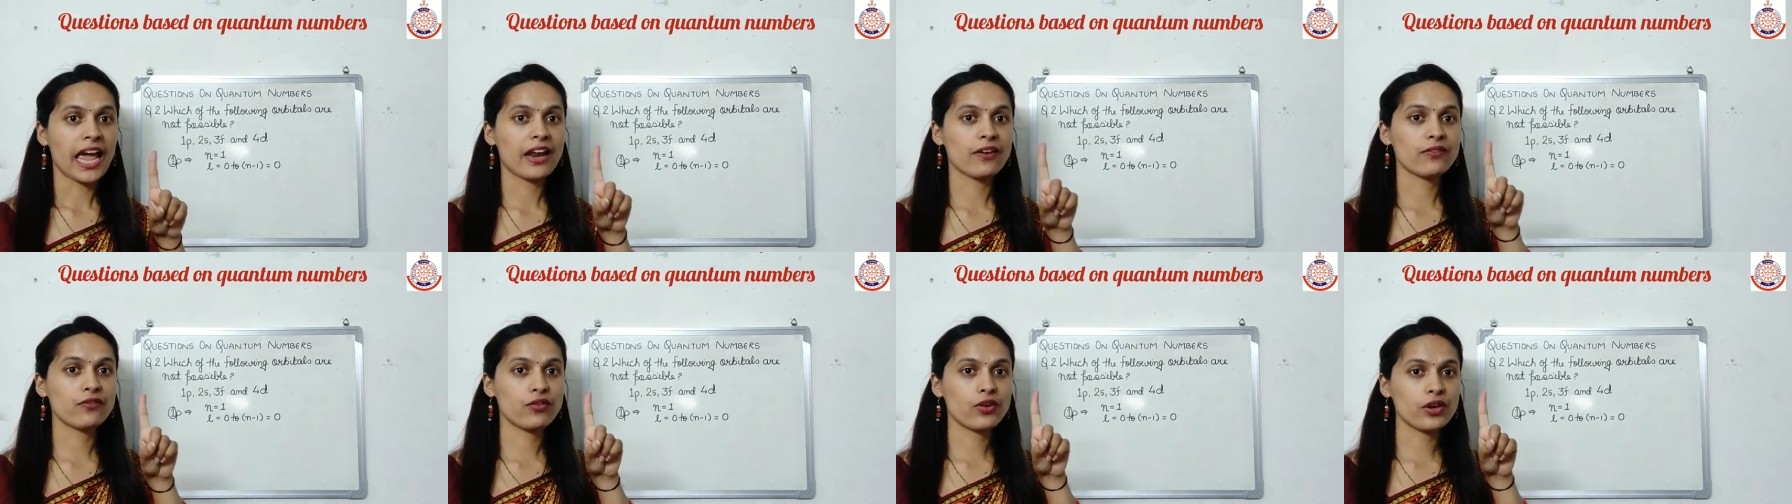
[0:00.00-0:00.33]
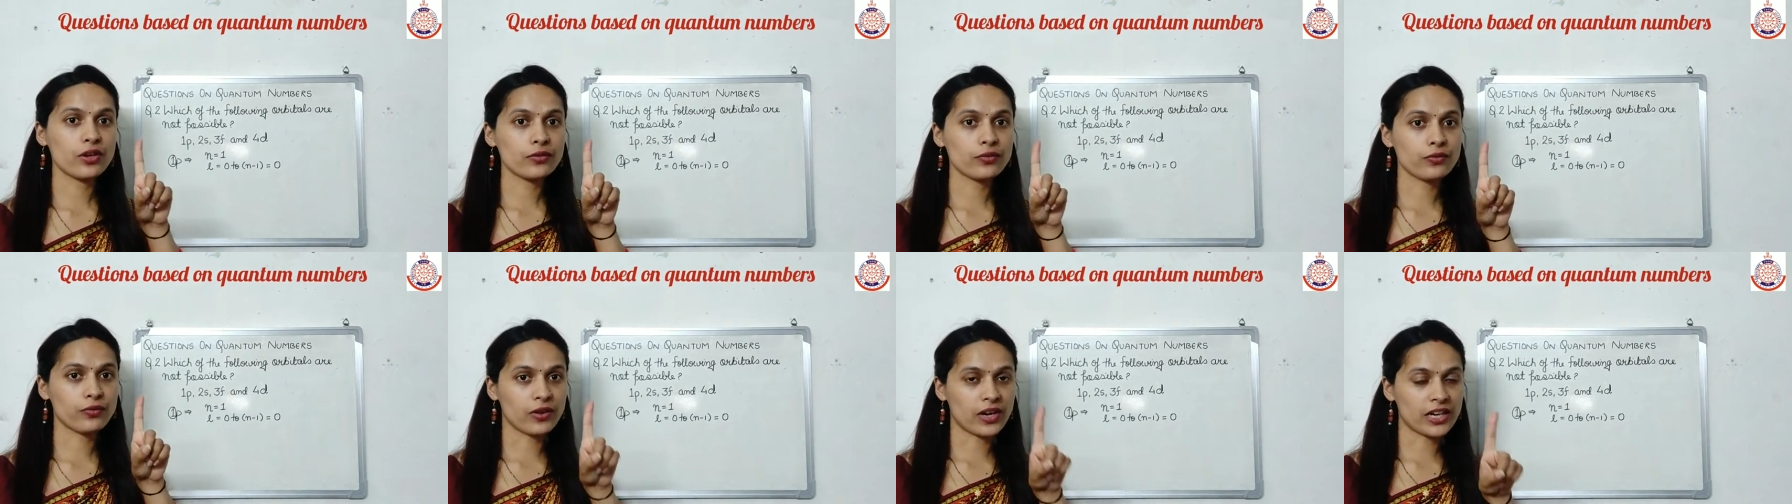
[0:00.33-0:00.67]
And
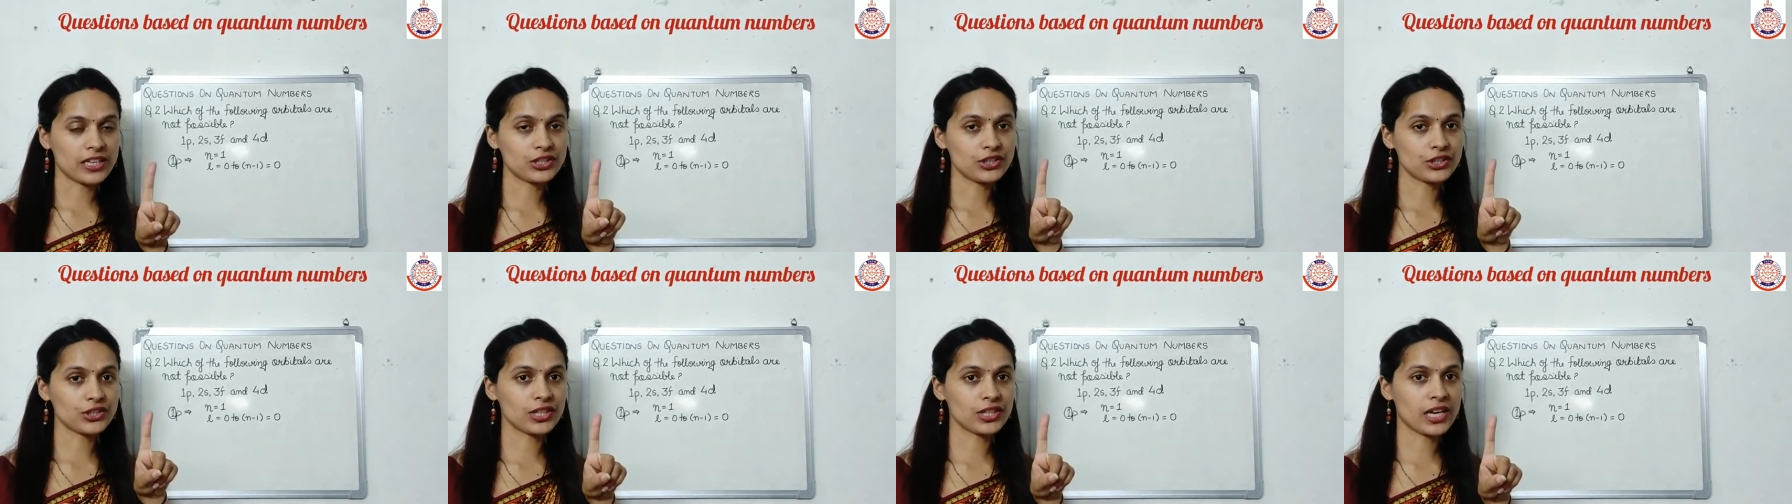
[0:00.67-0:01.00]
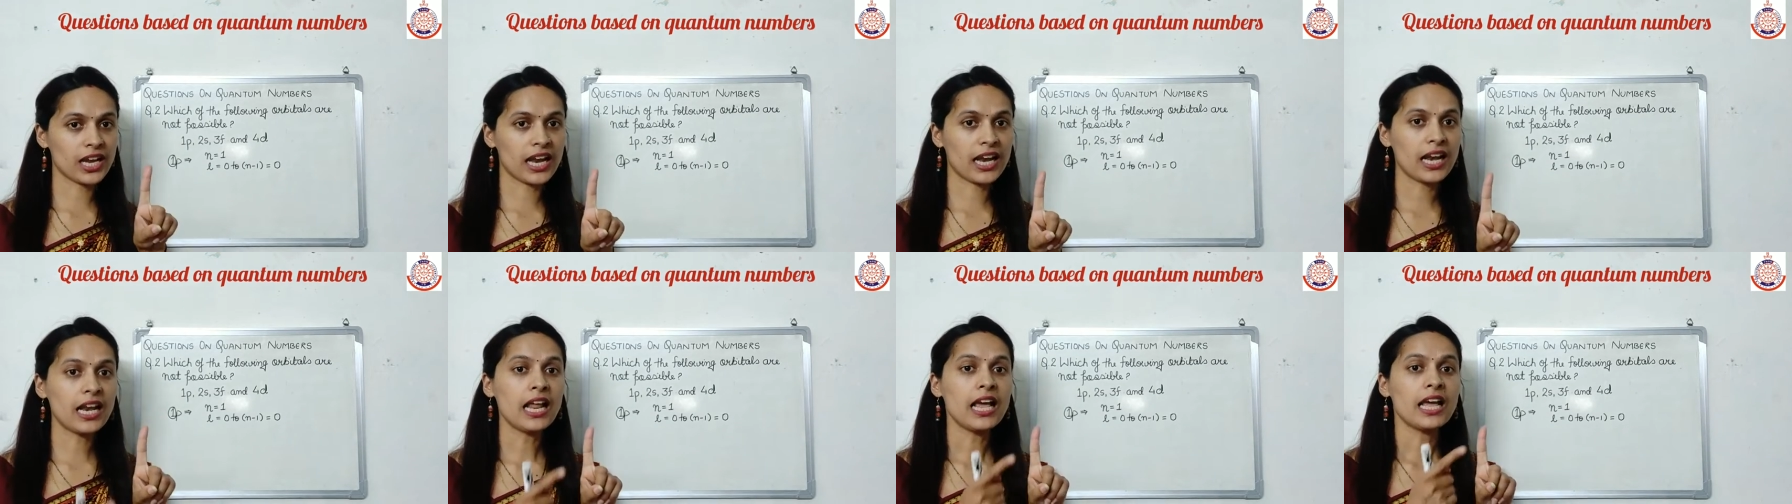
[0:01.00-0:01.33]
for first
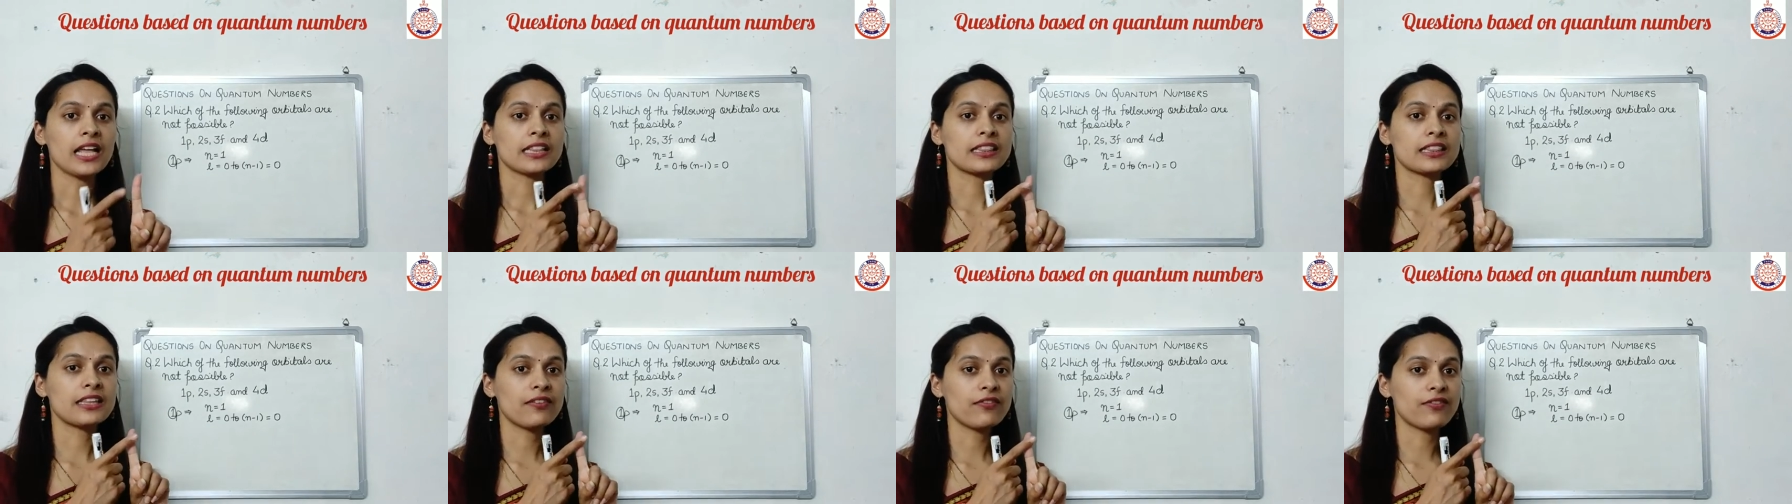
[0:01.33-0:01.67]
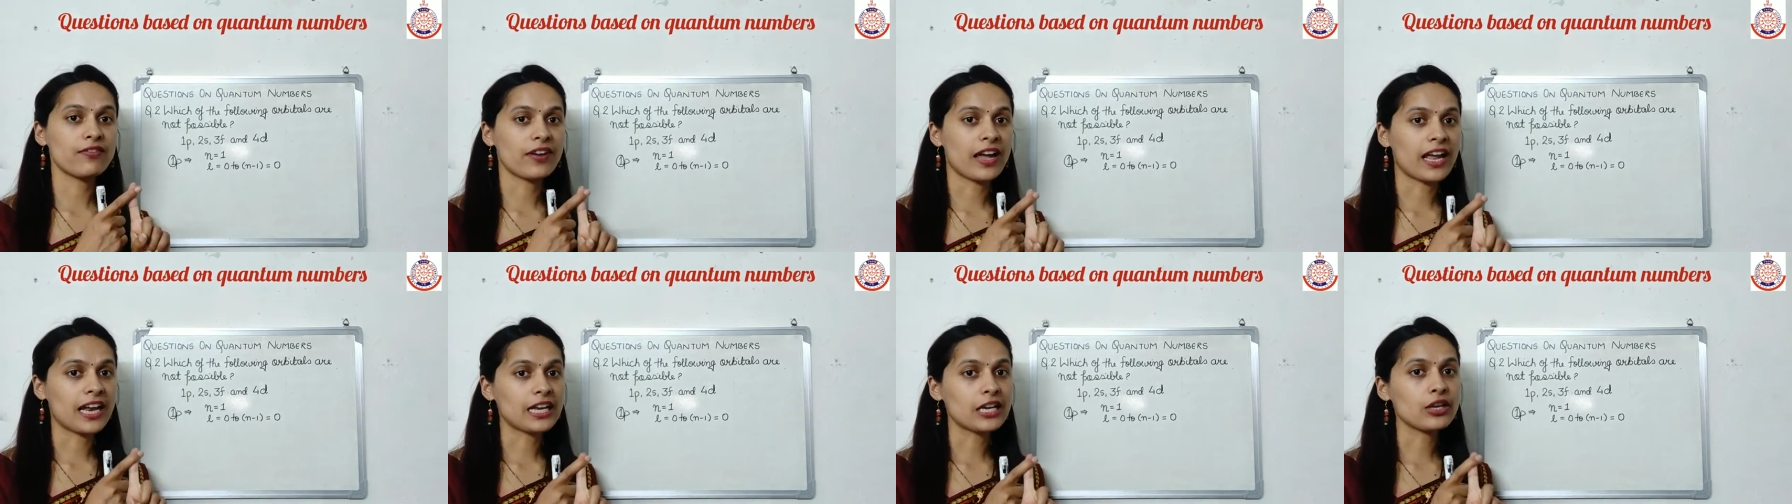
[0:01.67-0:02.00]
shell,
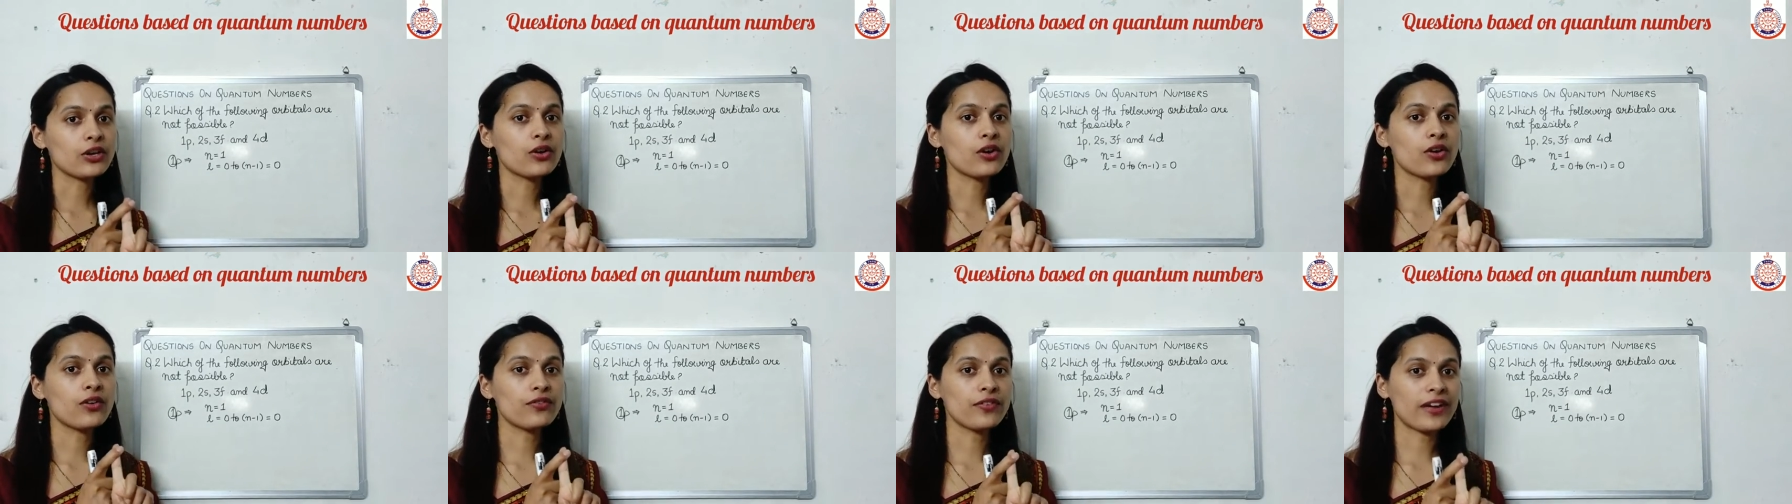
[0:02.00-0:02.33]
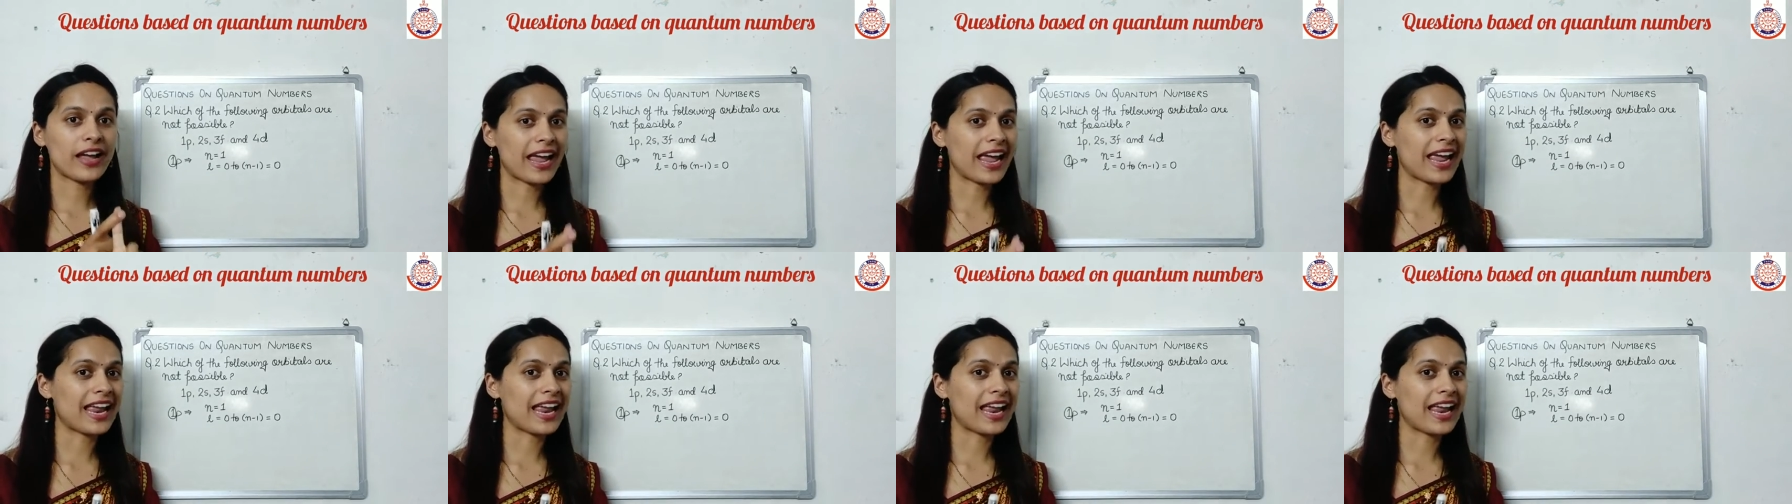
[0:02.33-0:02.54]
the value of